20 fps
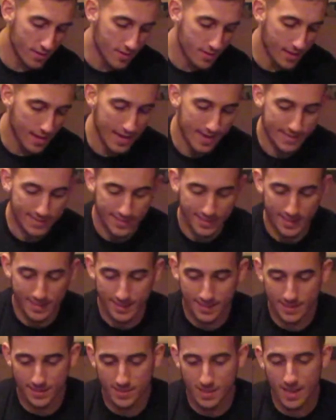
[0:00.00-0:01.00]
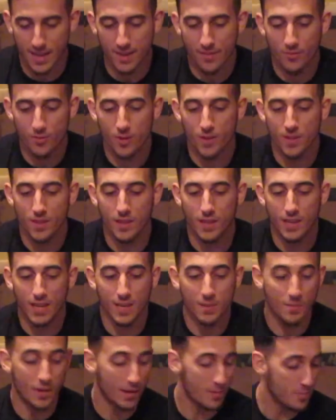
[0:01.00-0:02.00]
that is everything
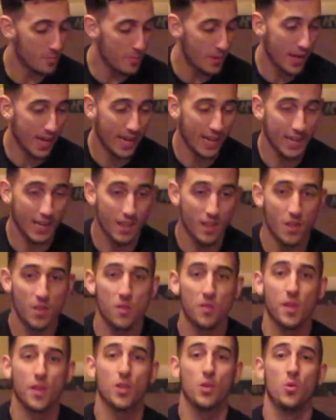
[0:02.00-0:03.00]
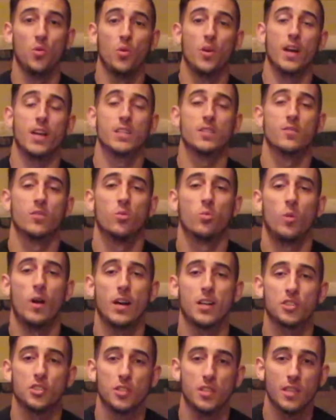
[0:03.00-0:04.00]
in my bag. Thank you guys for
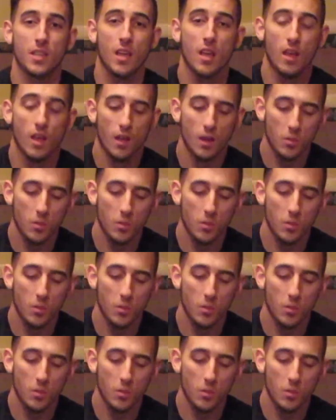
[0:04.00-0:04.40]
watching.